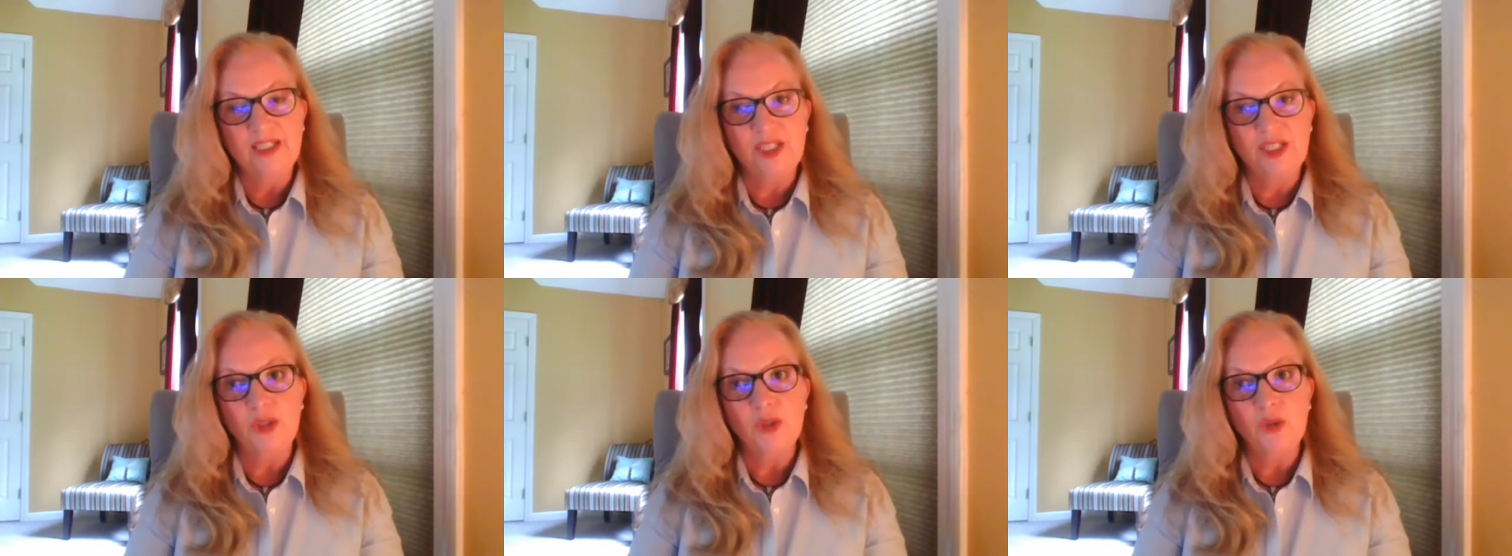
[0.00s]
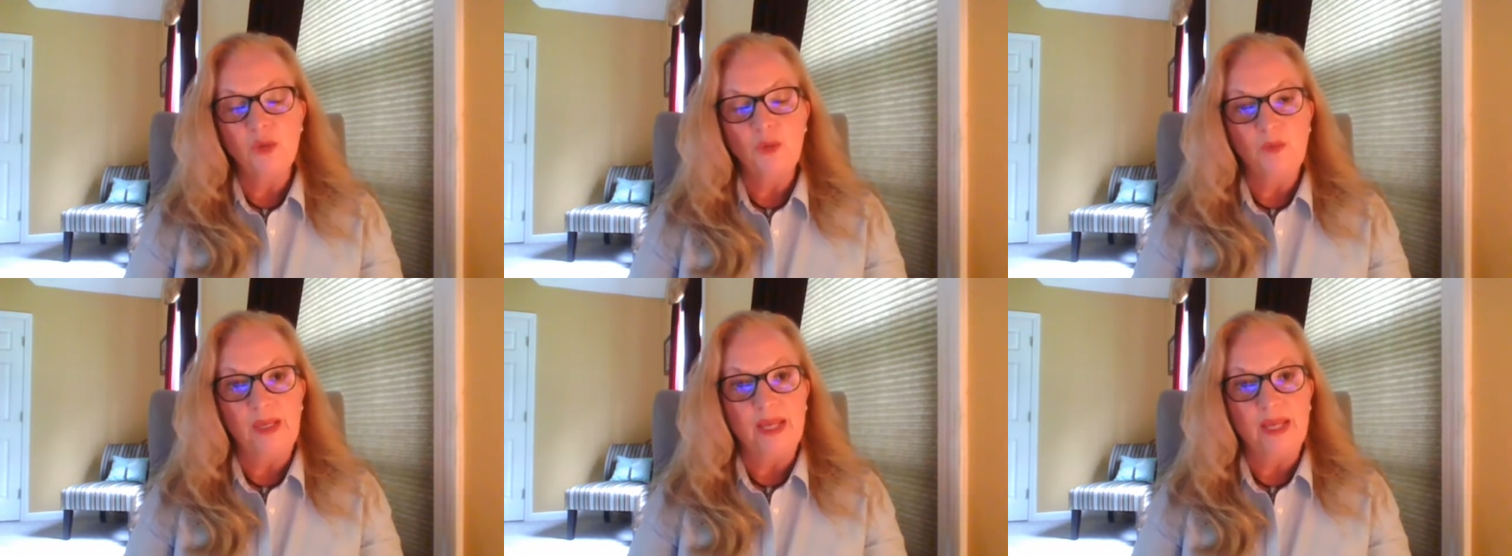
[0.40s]
to
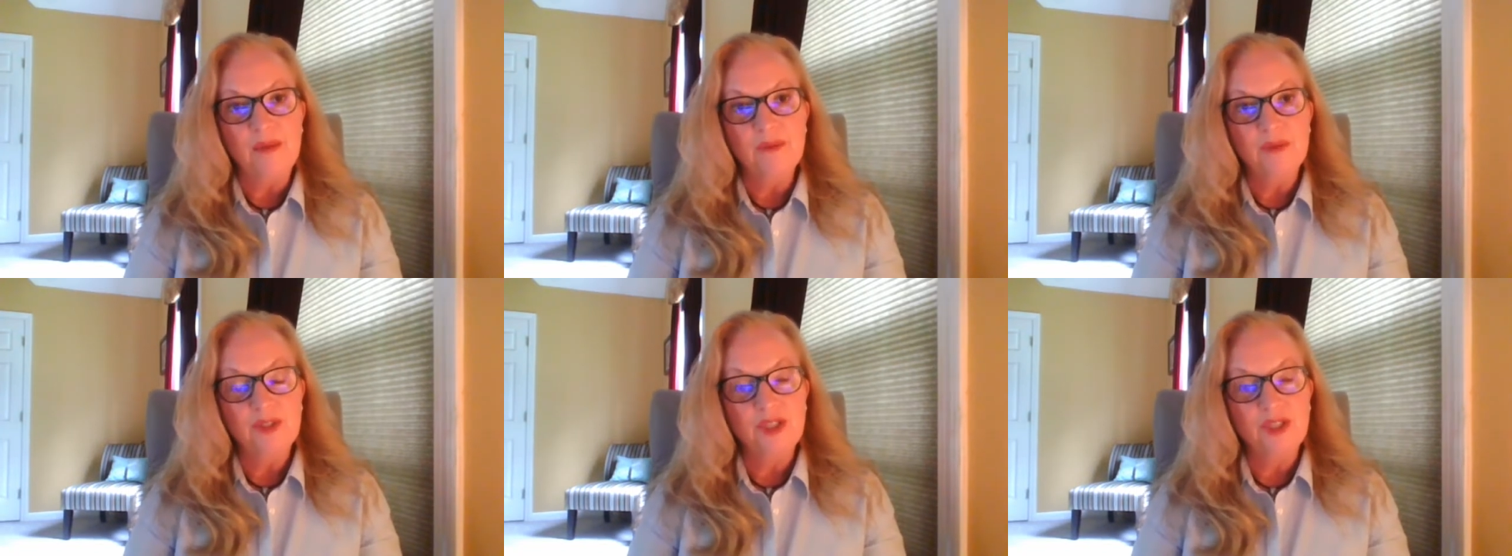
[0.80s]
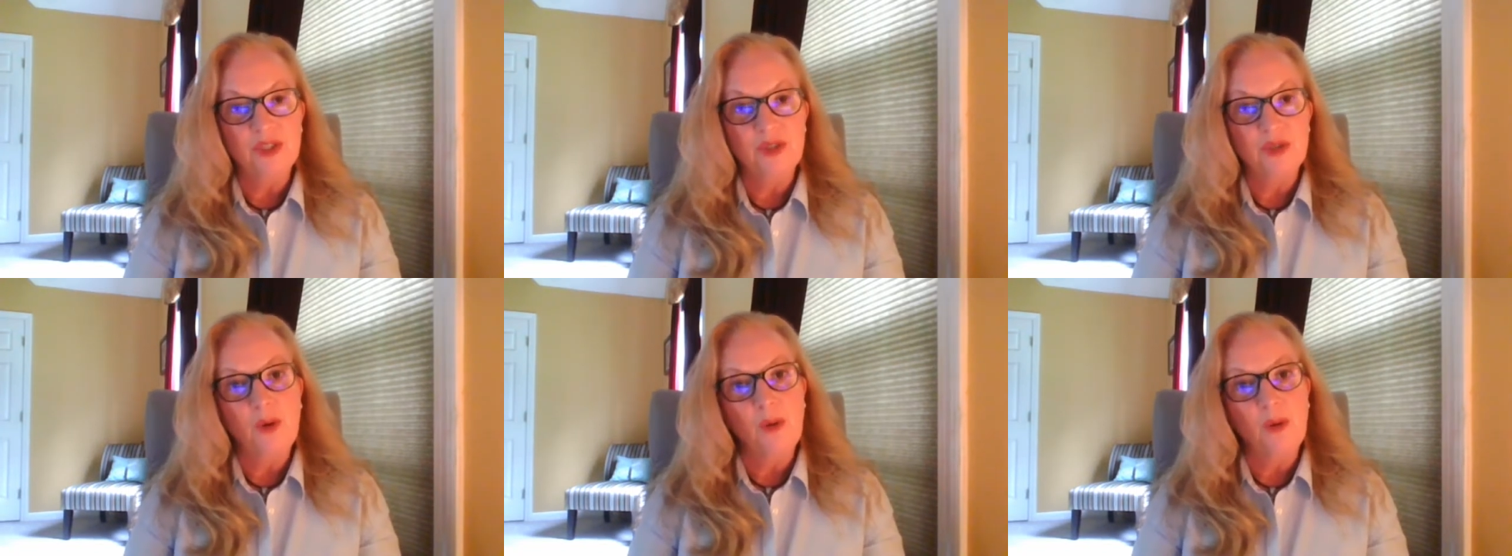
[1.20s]
be able
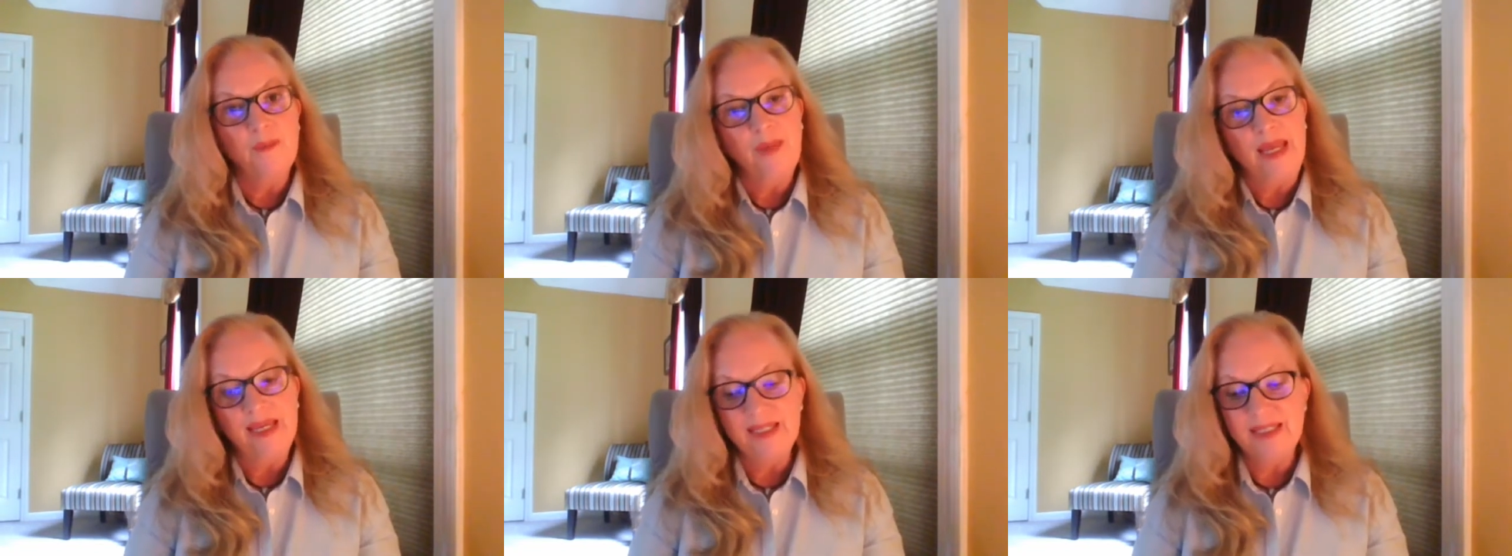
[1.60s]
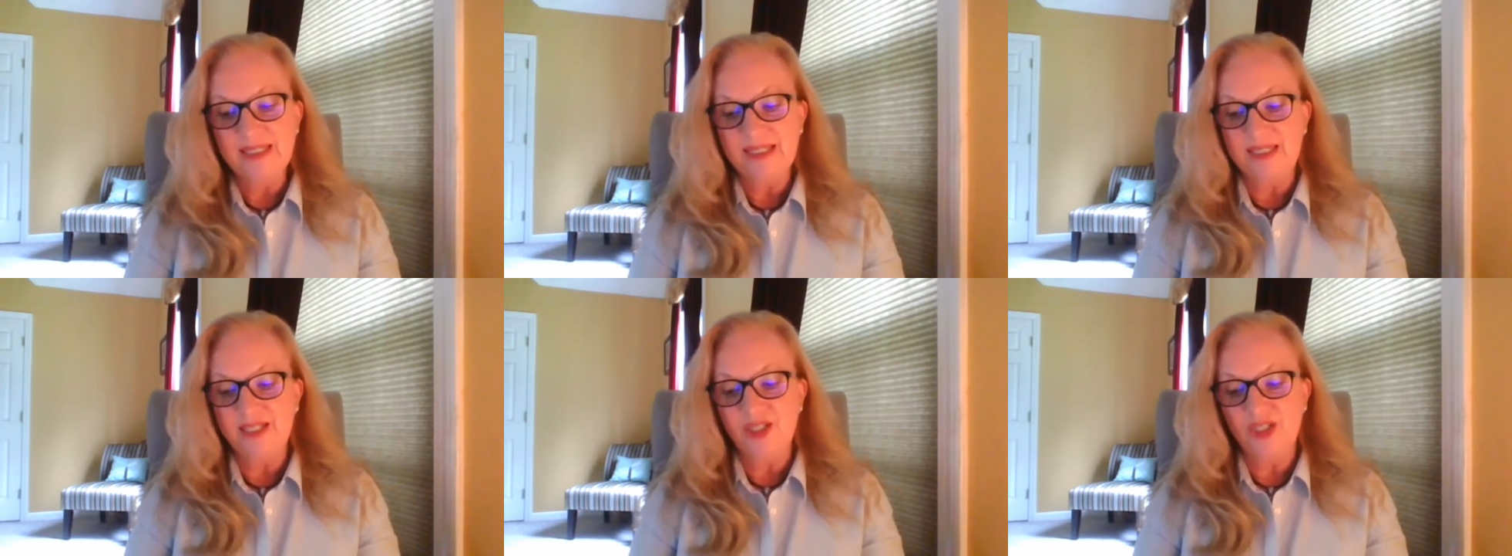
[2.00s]
to make
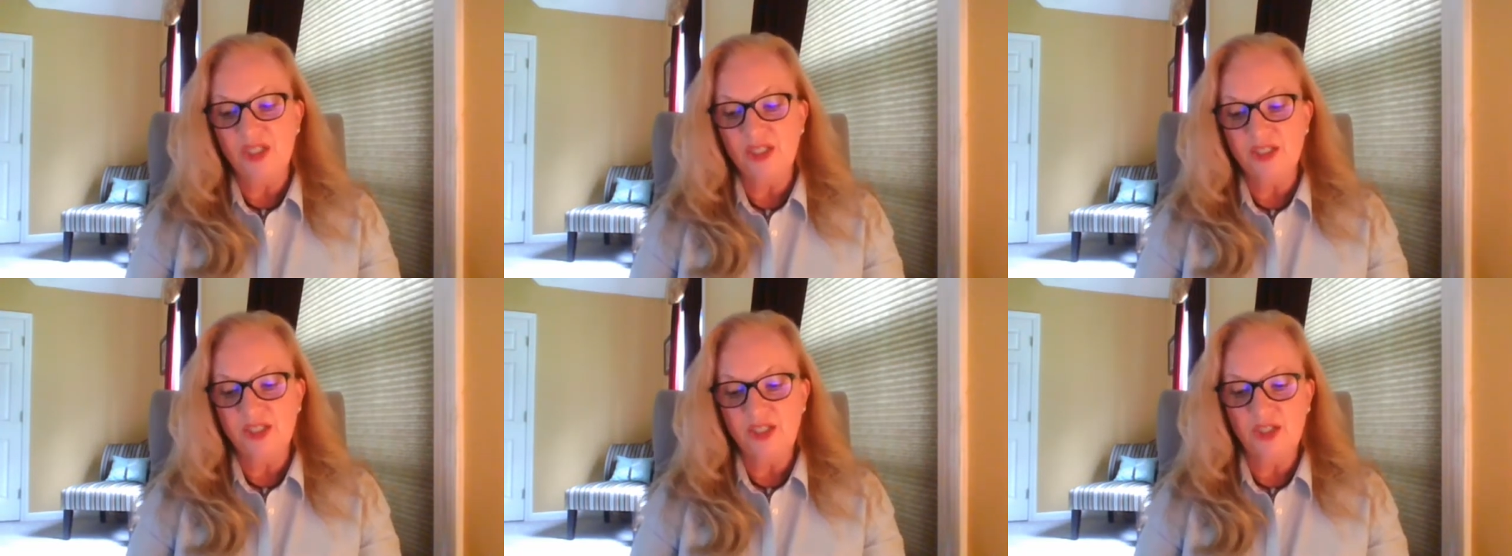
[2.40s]
decisions,